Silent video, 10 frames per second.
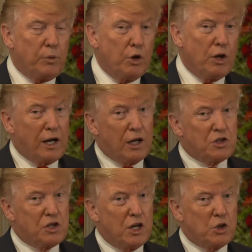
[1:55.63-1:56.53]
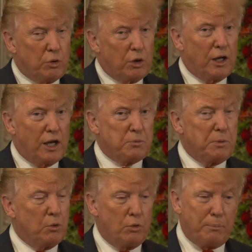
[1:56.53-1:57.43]
United States really has
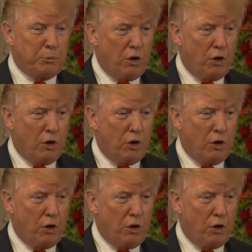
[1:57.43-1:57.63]
been ripped